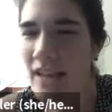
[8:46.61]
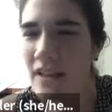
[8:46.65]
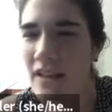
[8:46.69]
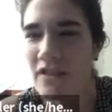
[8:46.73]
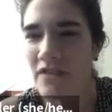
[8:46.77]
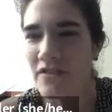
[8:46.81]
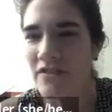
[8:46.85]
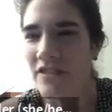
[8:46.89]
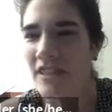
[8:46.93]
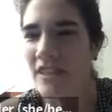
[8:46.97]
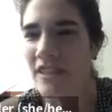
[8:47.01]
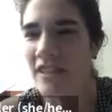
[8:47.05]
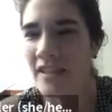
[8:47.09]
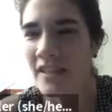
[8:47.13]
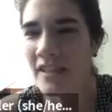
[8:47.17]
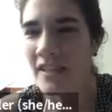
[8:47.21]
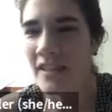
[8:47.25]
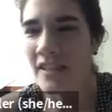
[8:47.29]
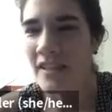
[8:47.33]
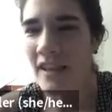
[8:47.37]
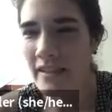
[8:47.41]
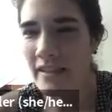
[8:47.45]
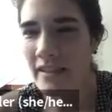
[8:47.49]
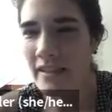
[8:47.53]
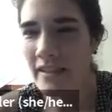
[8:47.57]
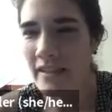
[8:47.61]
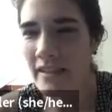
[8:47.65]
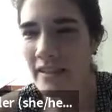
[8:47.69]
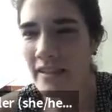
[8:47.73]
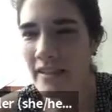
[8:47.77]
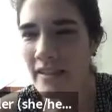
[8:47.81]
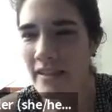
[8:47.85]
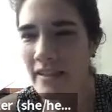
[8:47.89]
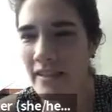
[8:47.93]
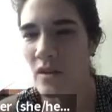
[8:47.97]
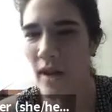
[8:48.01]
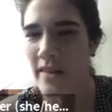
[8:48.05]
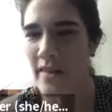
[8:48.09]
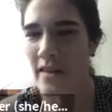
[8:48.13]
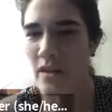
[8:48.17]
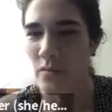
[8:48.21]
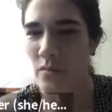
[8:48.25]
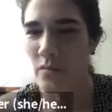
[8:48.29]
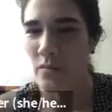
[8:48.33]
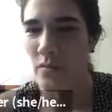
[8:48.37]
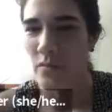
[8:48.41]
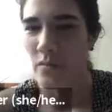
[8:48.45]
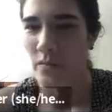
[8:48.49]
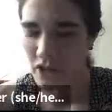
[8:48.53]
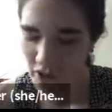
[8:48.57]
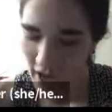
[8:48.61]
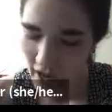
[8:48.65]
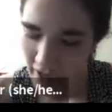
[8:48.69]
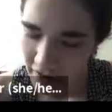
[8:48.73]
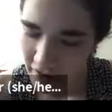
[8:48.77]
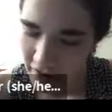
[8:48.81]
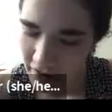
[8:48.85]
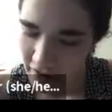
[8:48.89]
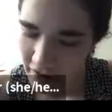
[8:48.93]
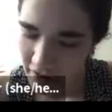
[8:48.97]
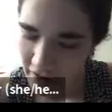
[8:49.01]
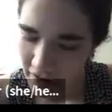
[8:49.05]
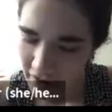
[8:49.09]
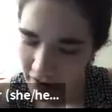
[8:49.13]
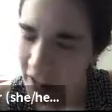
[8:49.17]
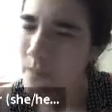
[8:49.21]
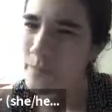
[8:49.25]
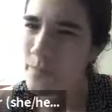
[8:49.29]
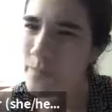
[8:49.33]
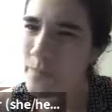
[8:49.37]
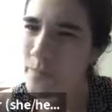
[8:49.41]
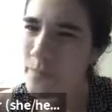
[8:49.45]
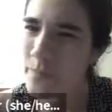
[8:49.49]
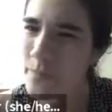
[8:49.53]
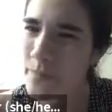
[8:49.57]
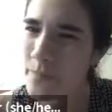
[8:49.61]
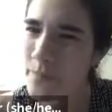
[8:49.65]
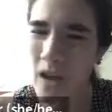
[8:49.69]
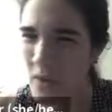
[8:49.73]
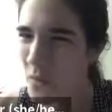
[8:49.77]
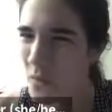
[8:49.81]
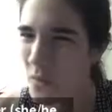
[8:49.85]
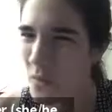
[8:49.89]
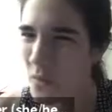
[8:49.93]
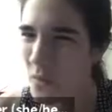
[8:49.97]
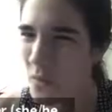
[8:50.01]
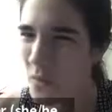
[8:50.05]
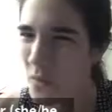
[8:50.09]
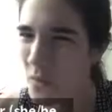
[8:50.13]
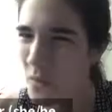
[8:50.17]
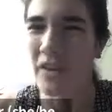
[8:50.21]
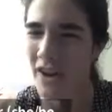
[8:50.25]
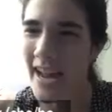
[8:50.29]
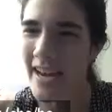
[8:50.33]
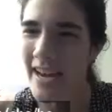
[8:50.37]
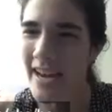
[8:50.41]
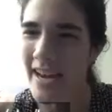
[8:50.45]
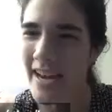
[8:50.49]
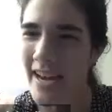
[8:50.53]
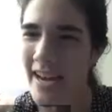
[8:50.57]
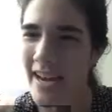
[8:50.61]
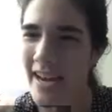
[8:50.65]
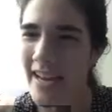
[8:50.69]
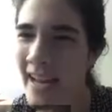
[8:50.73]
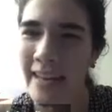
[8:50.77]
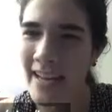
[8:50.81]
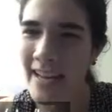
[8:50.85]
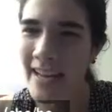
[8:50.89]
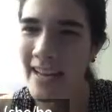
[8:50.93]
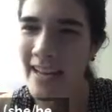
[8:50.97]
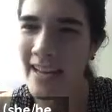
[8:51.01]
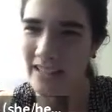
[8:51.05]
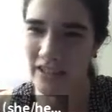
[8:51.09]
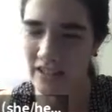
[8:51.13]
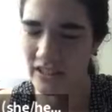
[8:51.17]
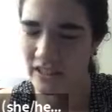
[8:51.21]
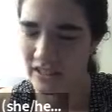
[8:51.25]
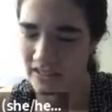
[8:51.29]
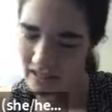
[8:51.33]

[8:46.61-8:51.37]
I could have restated this in a way that was general, that worked for any n and n.